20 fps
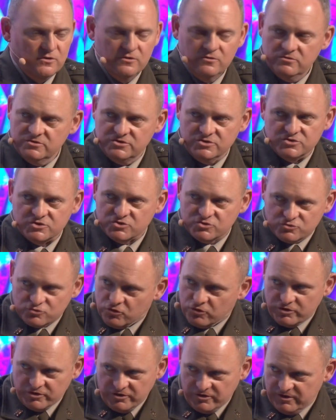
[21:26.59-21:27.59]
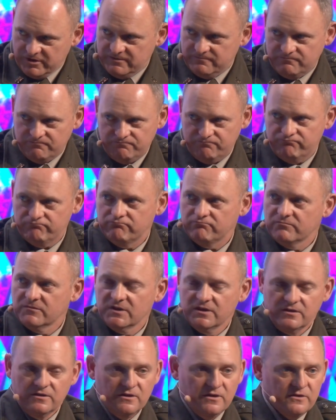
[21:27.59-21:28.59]
which is extraordinary.
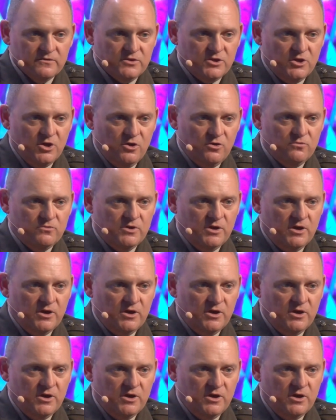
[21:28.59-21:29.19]
You know,